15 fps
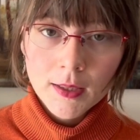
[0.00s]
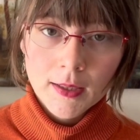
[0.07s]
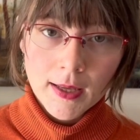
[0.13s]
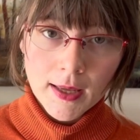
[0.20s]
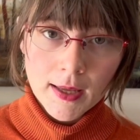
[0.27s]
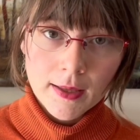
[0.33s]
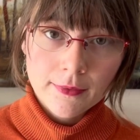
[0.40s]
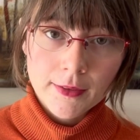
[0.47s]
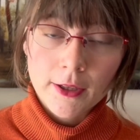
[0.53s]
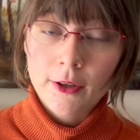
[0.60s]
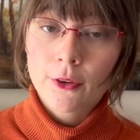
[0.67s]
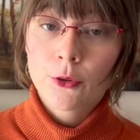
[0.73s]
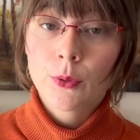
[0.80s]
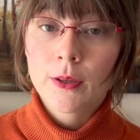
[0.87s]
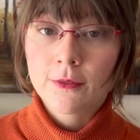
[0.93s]
And there are
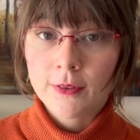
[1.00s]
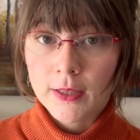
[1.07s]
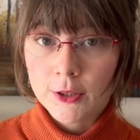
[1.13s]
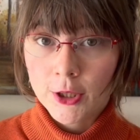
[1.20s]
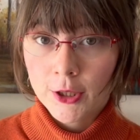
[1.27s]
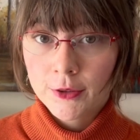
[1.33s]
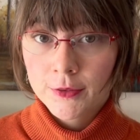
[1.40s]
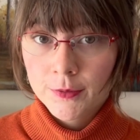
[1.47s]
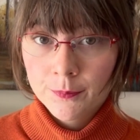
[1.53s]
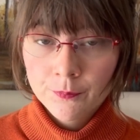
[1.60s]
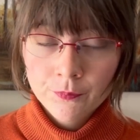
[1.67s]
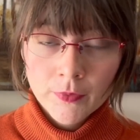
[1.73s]
3 features.